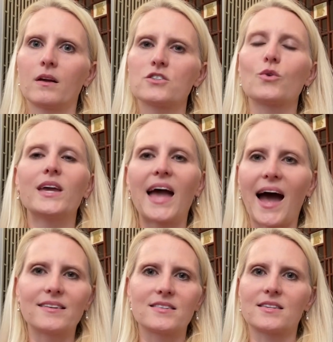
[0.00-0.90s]
So he
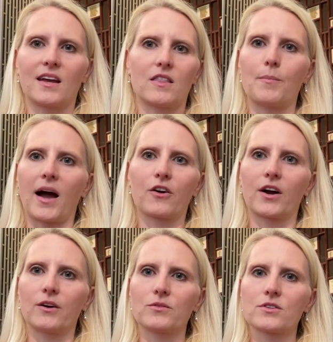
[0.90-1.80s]
had to stay in the
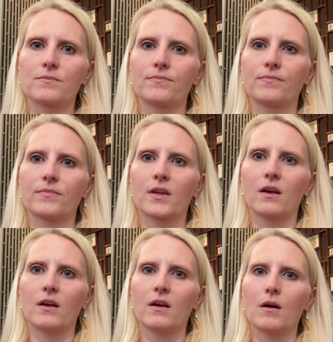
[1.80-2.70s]
background.
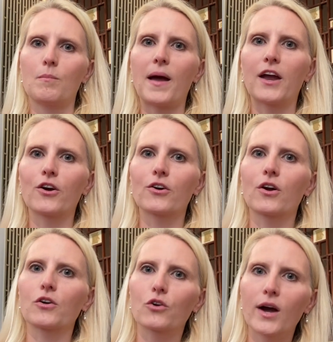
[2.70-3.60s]

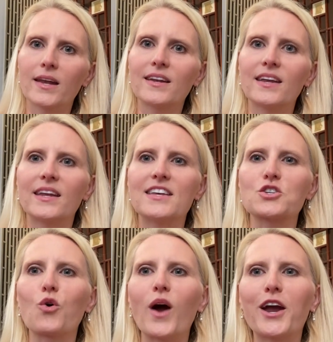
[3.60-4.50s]
Bayard credited his
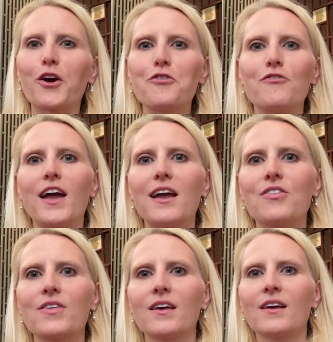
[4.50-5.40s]
Quaker
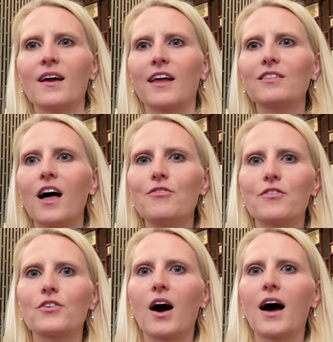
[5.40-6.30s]
faith and love
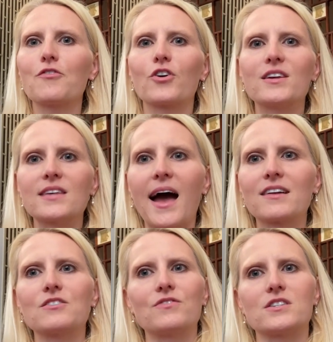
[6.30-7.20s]
of God for his
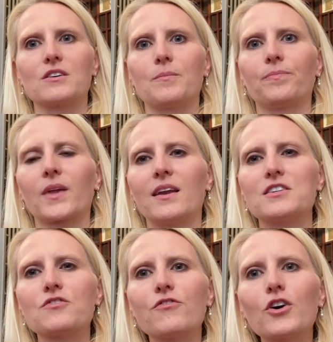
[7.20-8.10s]
activism and
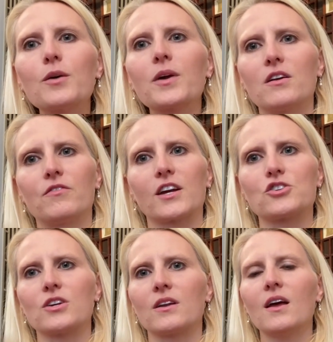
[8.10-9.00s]
his firm
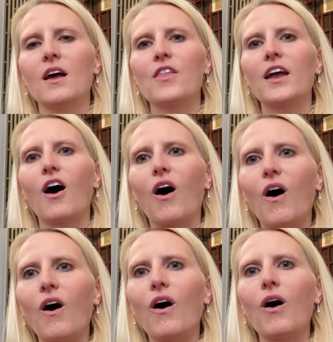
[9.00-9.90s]
conviction that
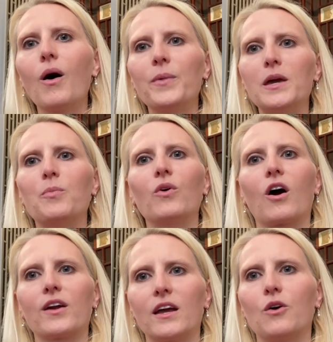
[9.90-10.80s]
all people
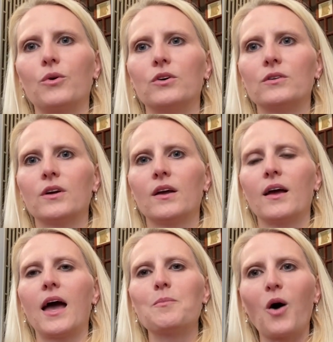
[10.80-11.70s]
are equal
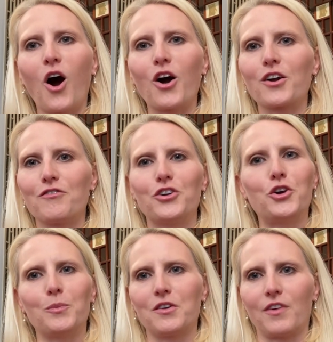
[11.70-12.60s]
and part of the
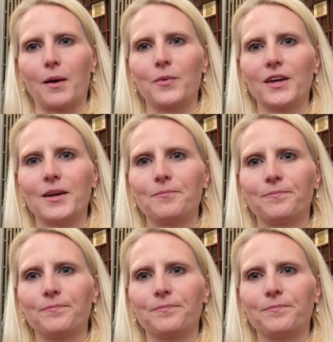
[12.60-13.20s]
human family.